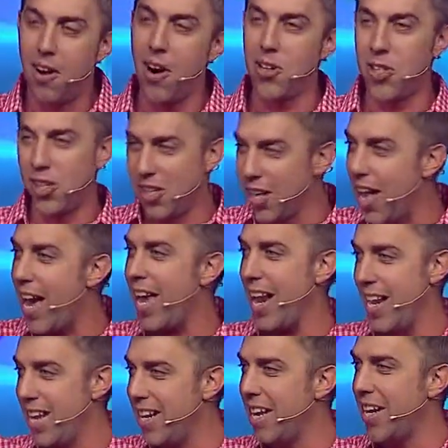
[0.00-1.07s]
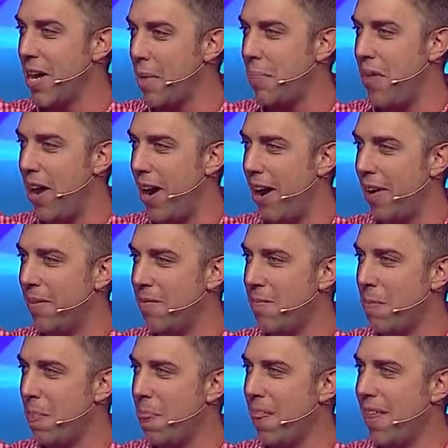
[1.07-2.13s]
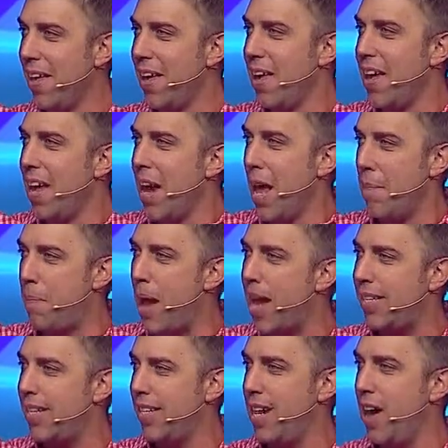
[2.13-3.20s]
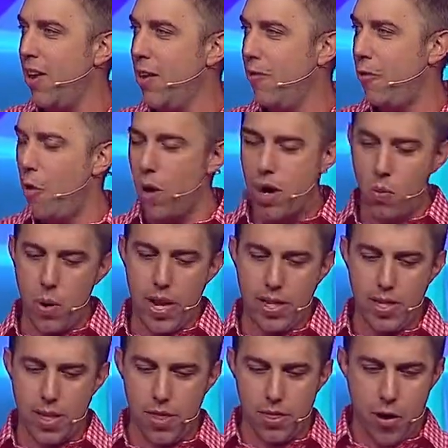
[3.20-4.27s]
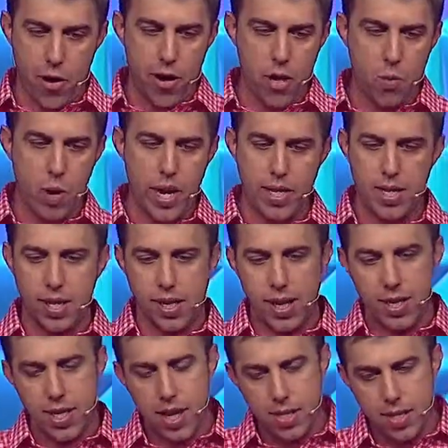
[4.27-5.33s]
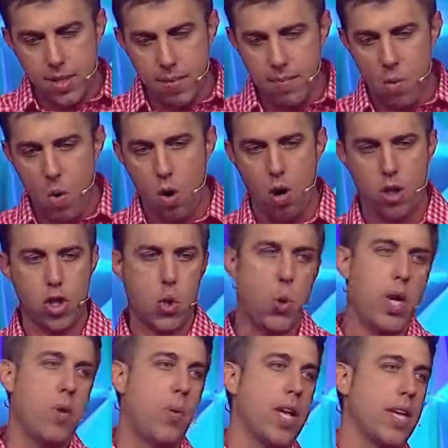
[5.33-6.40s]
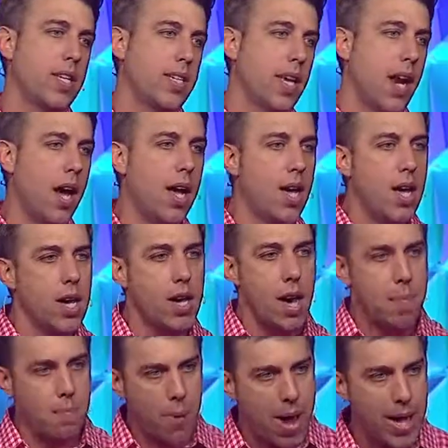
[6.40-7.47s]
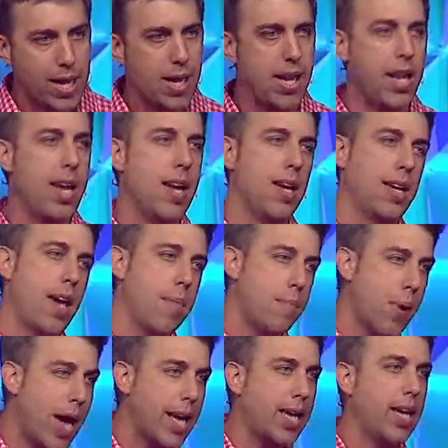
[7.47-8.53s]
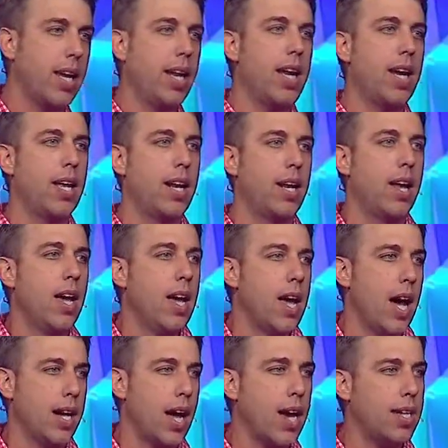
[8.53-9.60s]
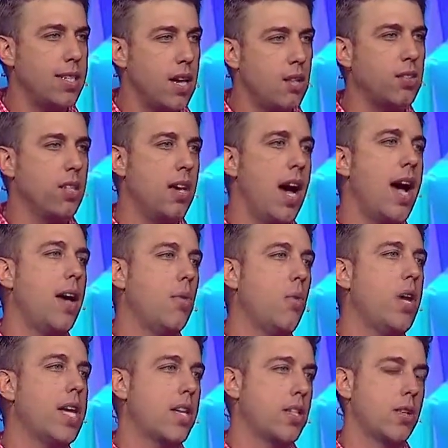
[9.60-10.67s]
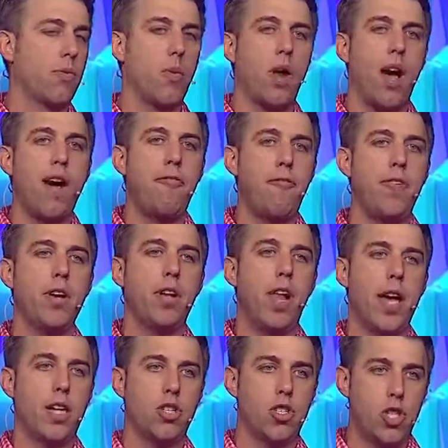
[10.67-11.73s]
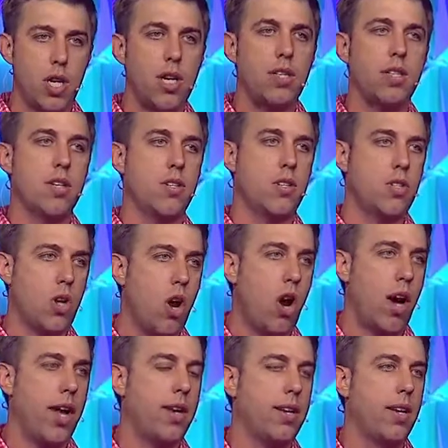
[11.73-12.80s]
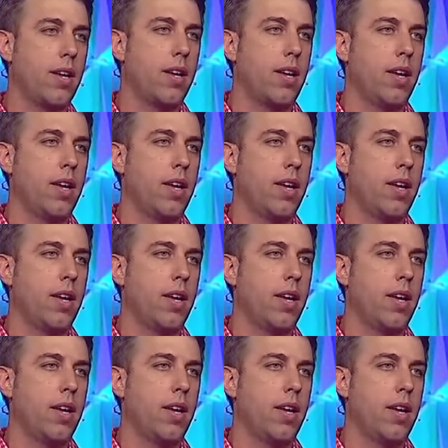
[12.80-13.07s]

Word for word: Aren't you glad I didn't end up there? I backed it down to 40 weeks and 30 weeks and condensed it more to 20 weeks. And I kept packing it in, kept packing it in. And I got it down to nine weeks of what I feel like Jesus taught.